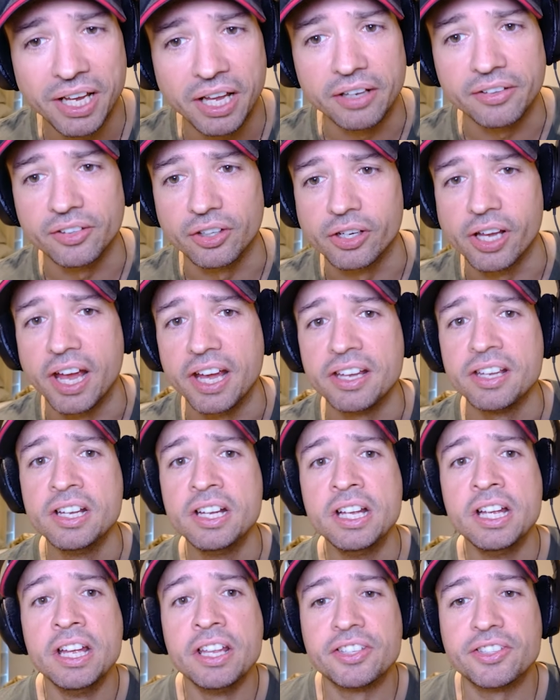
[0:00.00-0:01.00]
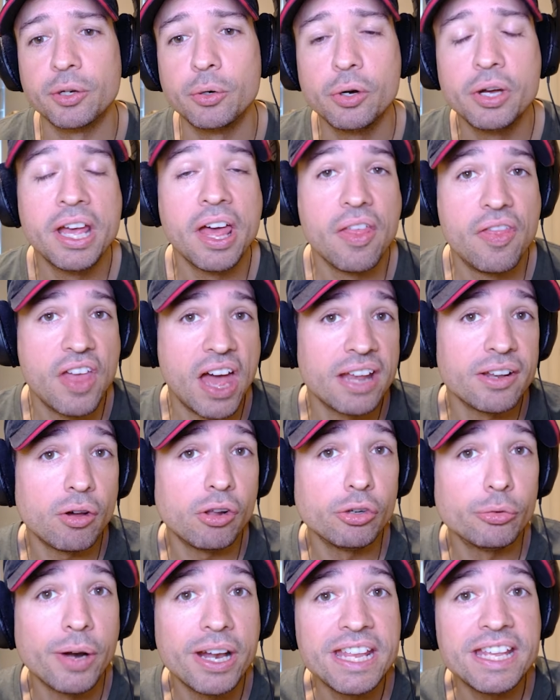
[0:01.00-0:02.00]
hit, okay? So that
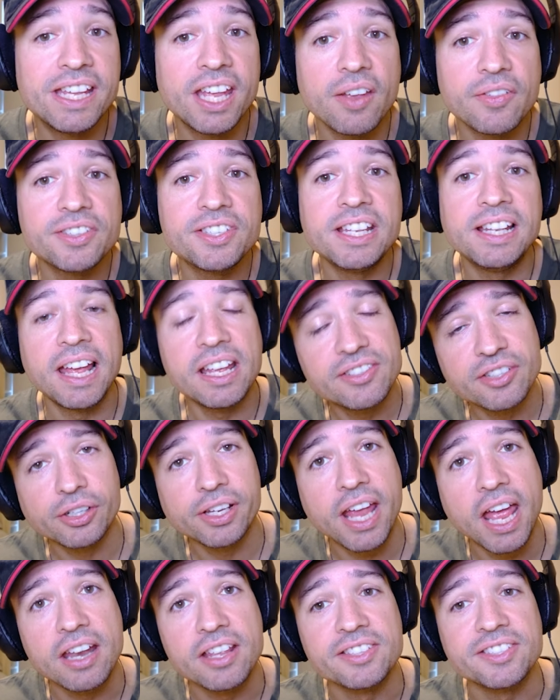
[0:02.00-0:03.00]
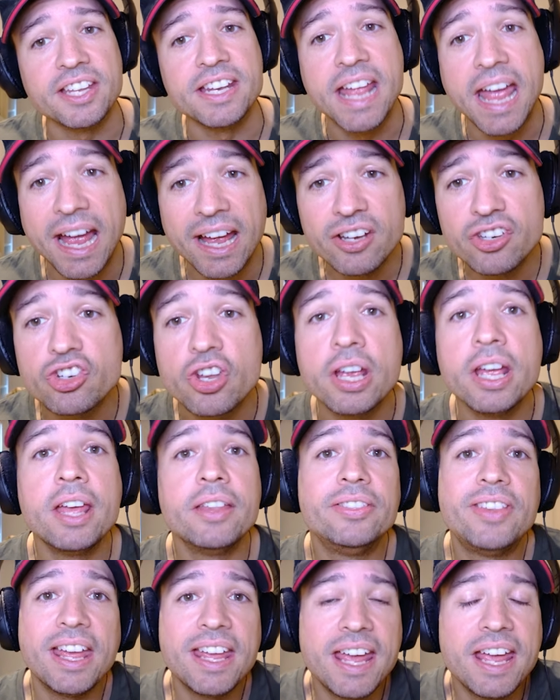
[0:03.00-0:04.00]
already gives the laser cannons an edge.
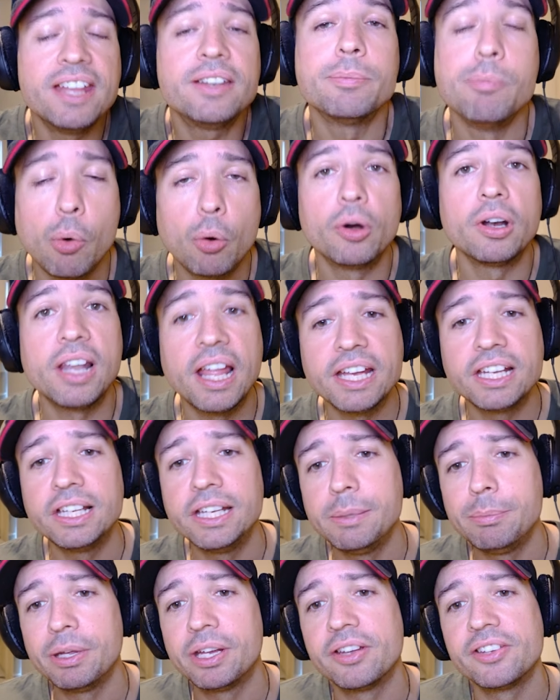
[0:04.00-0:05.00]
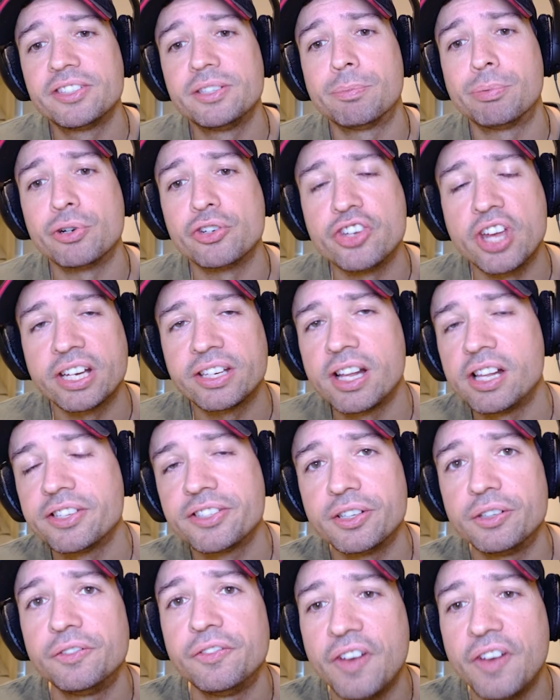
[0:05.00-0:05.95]
They hit more likely because the projectiles are